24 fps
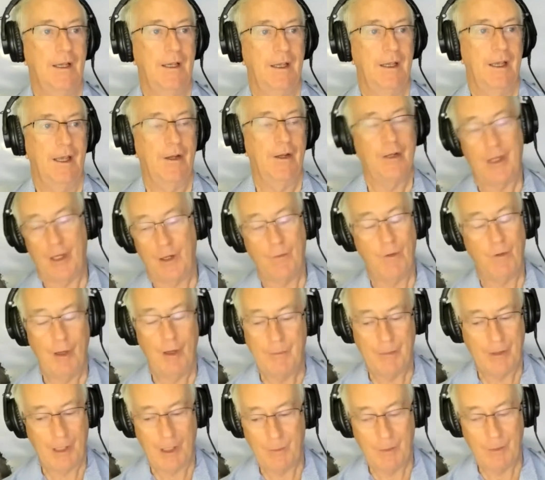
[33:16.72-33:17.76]
and I
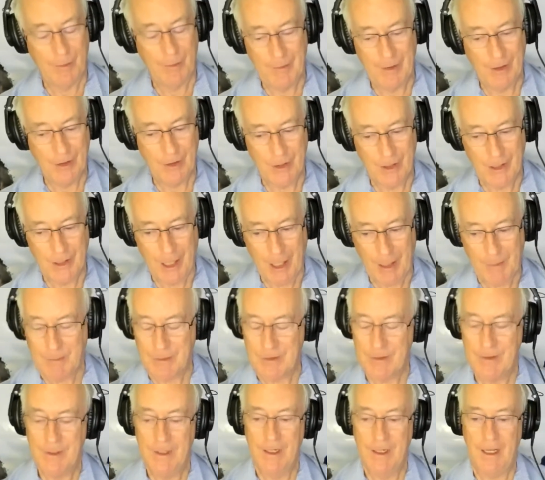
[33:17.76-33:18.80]
quote, but I won't mention
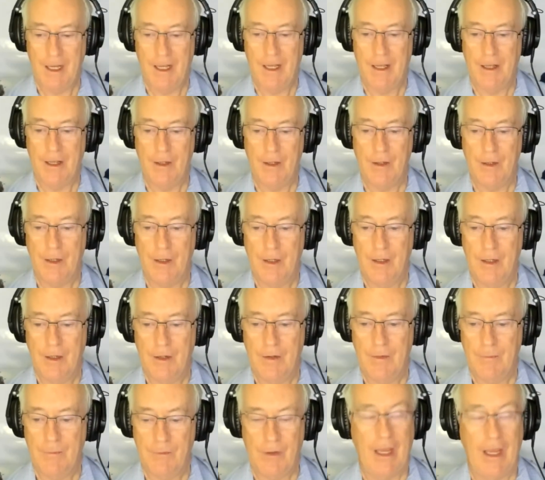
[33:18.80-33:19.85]
names, uh,
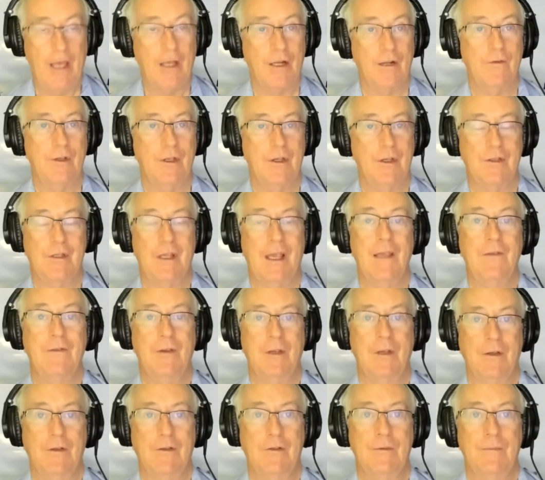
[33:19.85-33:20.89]
out of their
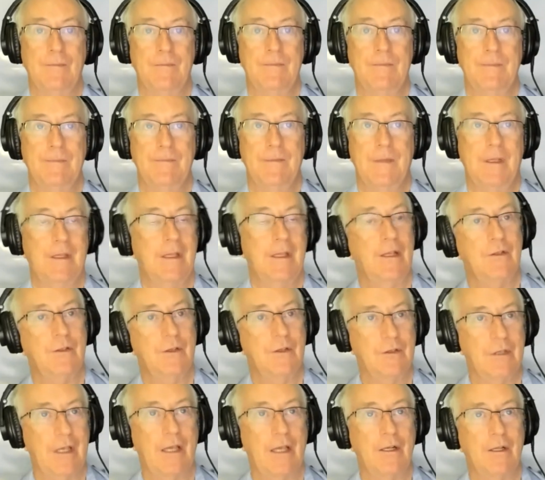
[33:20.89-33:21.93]
savings. Now, that's
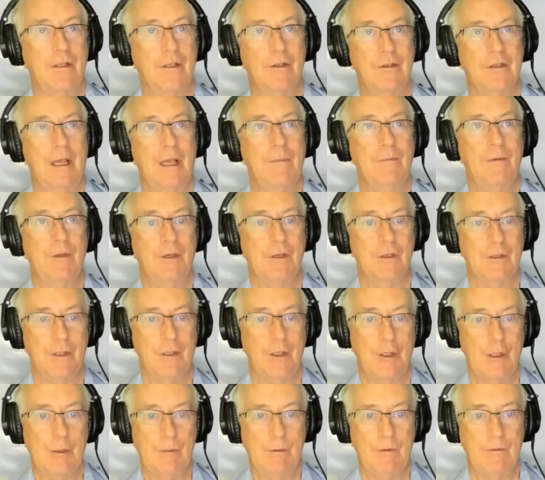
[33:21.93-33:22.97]
exactly the same thing as
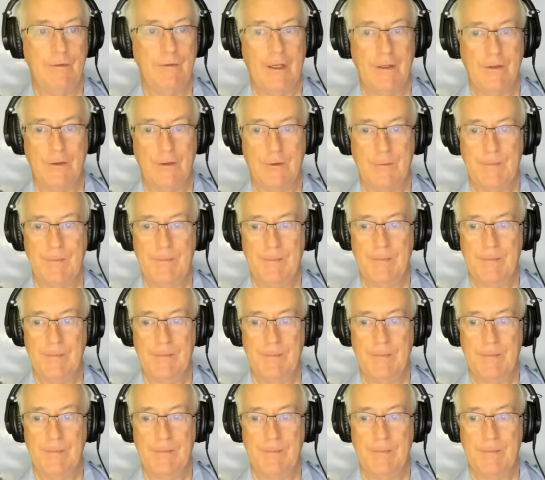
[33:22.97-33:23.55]
loanable funds.